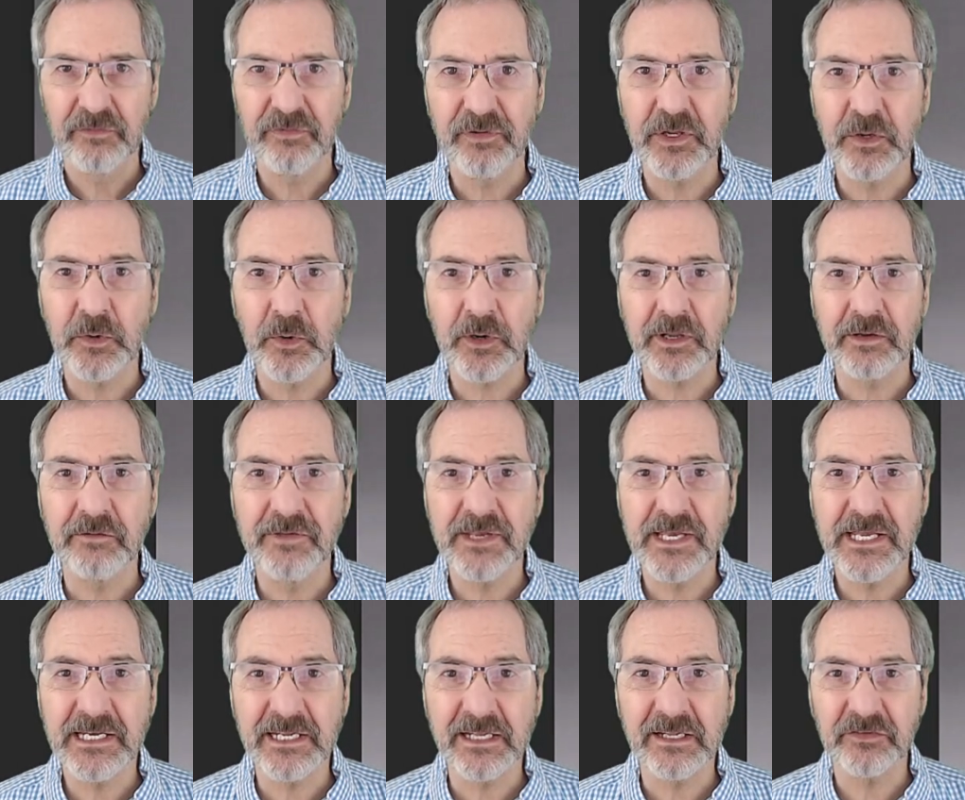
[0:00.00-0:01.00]
your
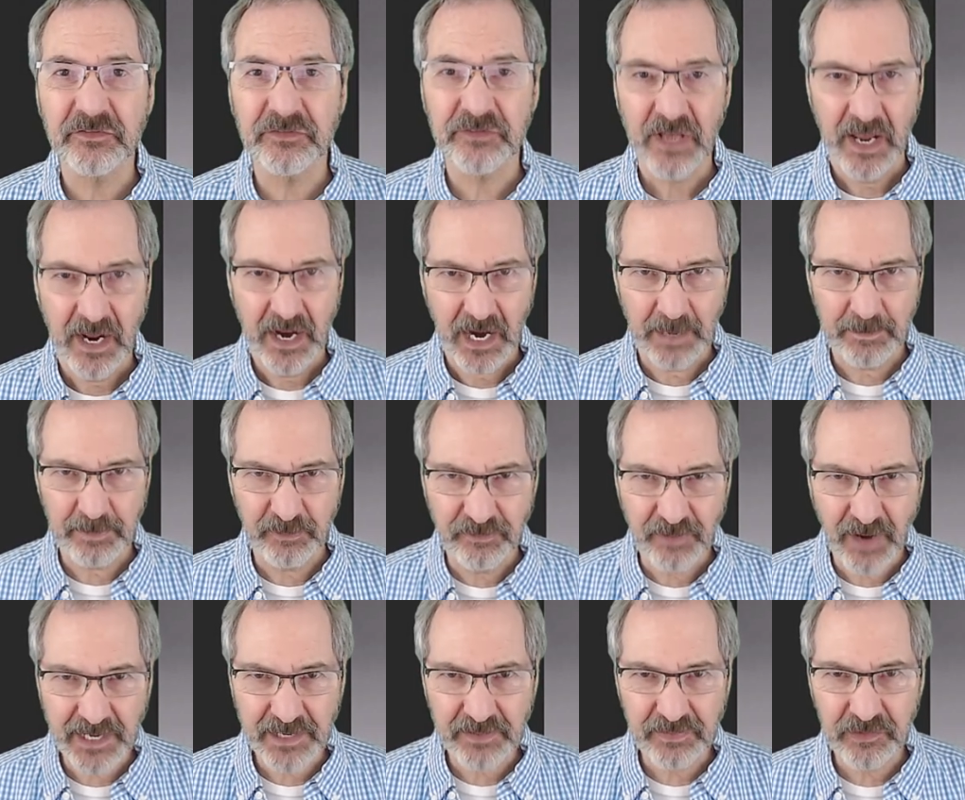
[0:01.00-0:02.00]
convenience, I
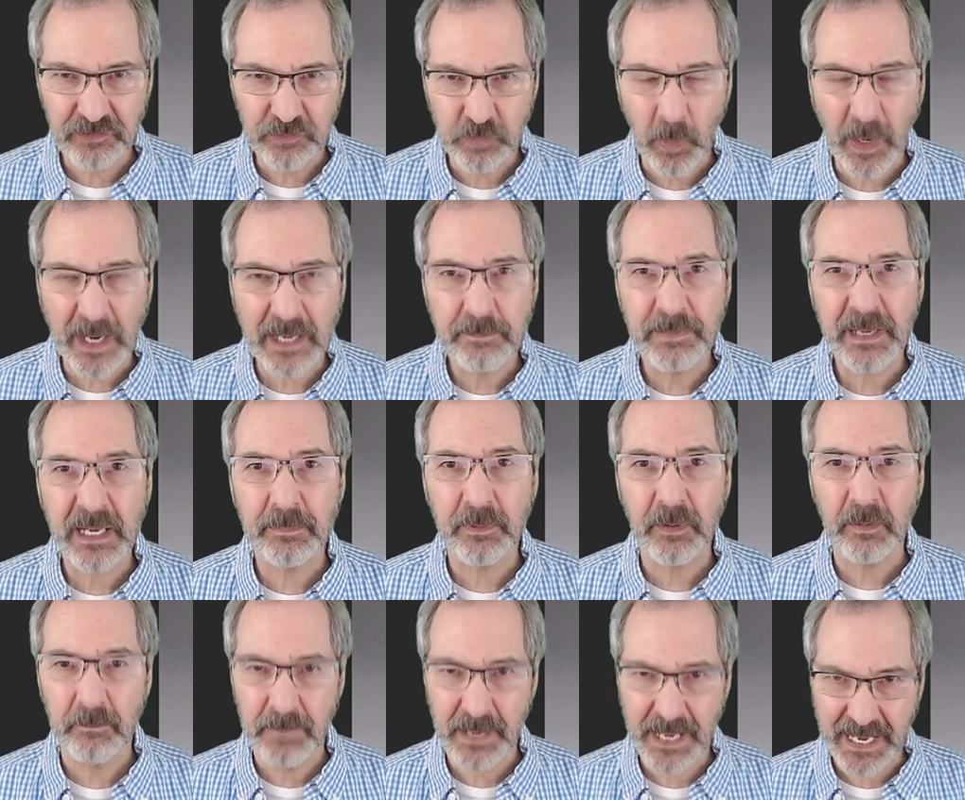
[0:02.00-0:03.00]
provided this white paper
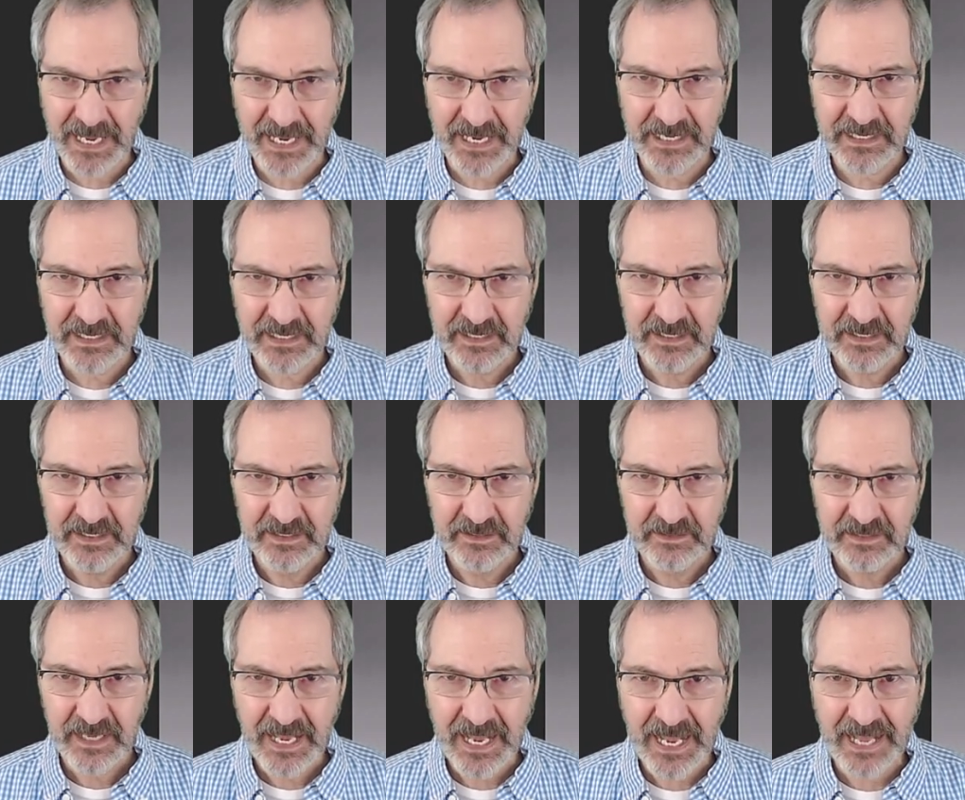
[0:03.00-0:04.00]
bag
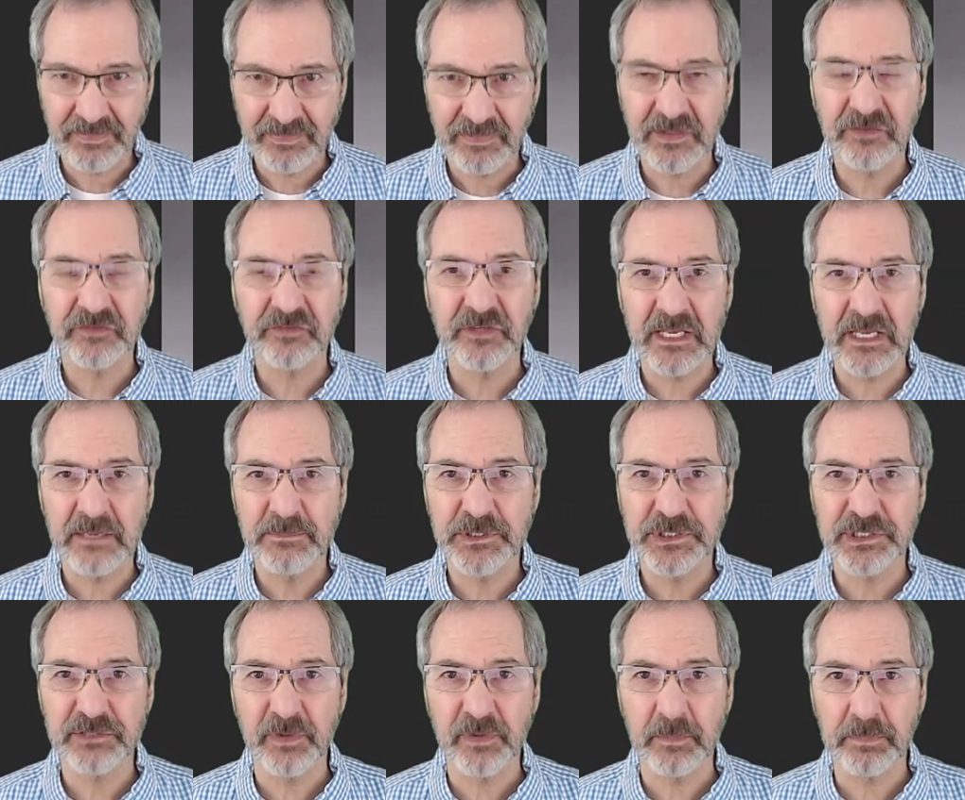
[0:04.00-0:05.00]
and this image
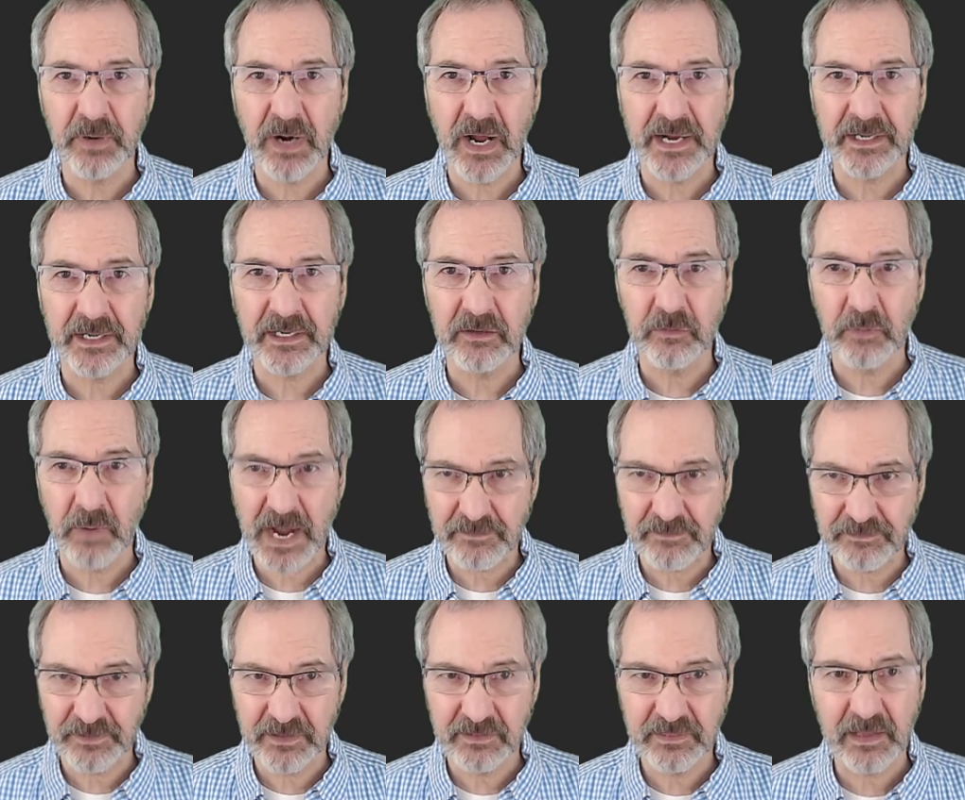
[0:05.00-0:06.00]
of a product
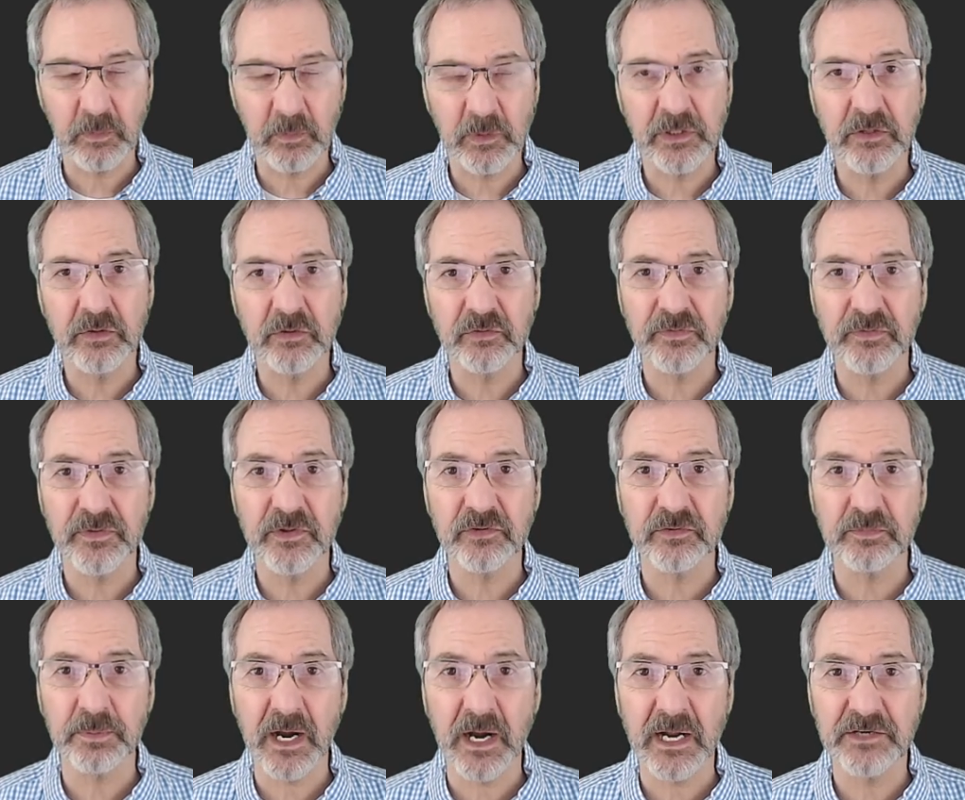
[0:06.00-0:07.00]
graphic that we'll use for this
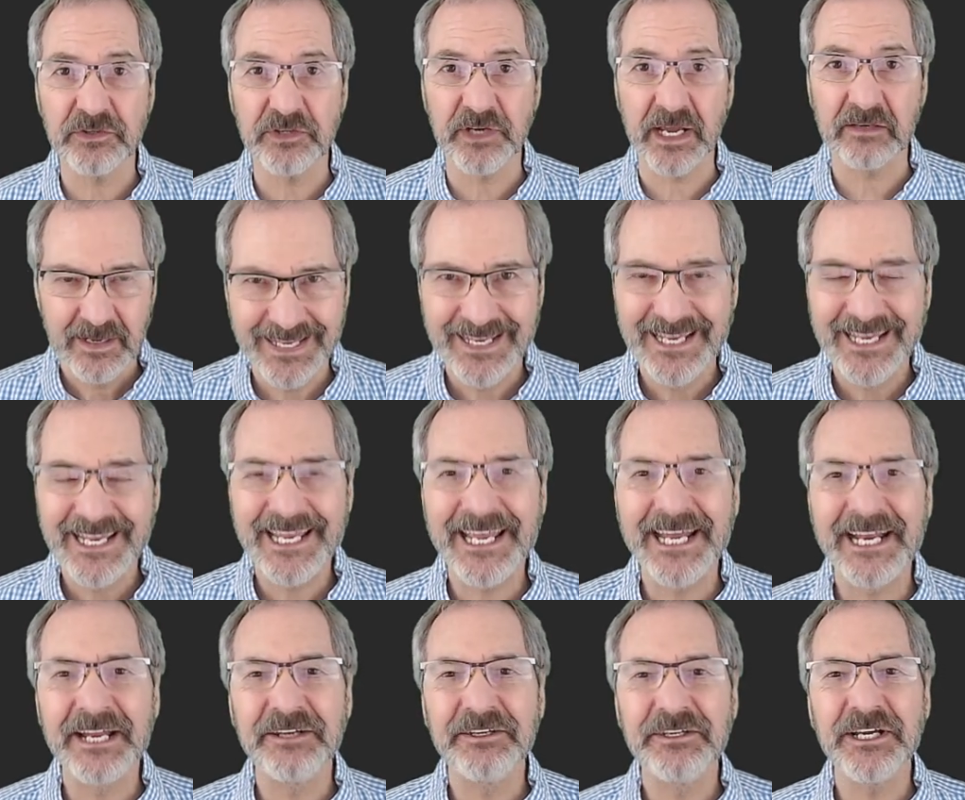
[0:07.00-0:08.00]
project. In
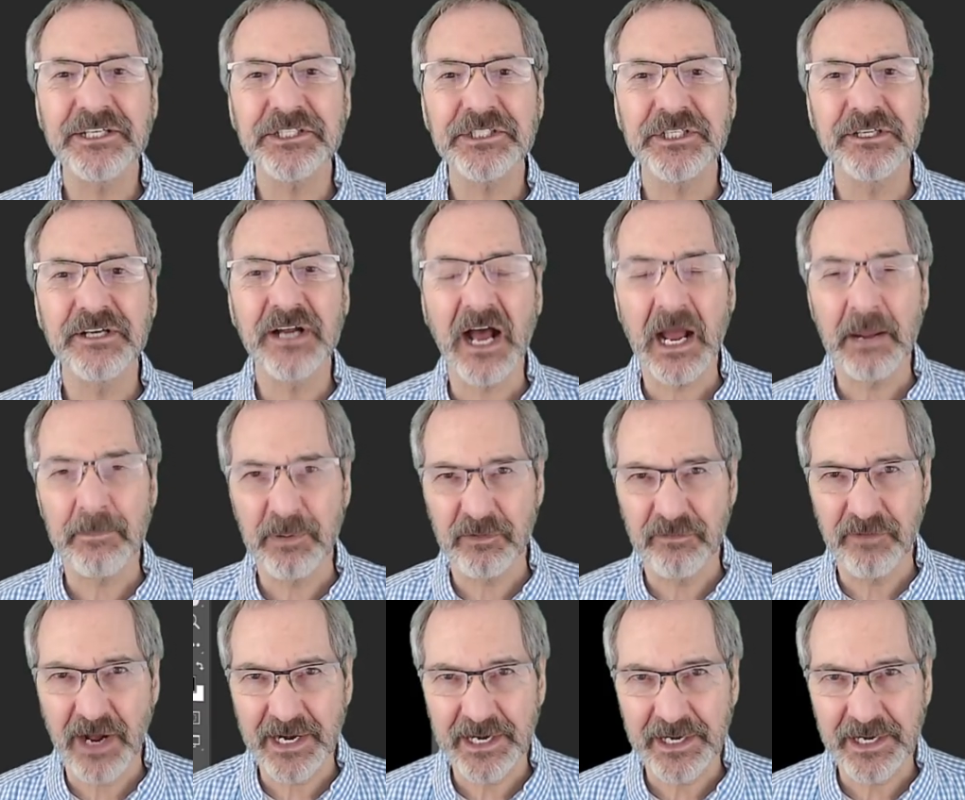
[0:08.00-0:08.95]
addition, I provided